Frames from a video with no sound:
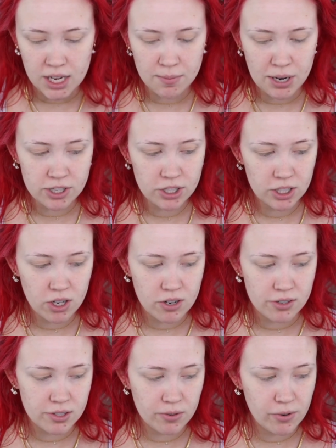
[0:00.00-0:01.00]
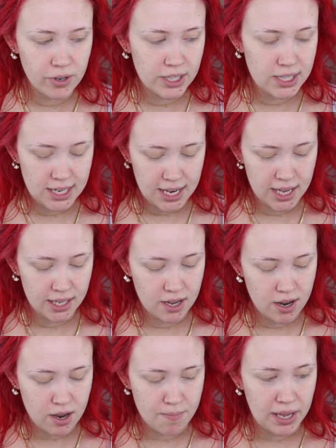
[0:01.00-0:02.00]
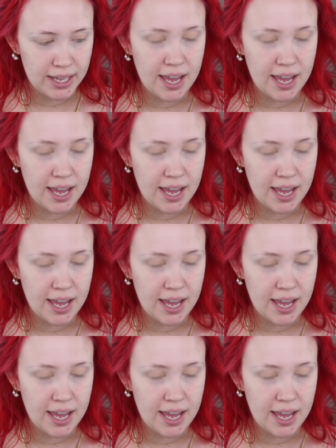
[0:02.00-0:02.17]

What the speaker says: And I'm actually also going to take my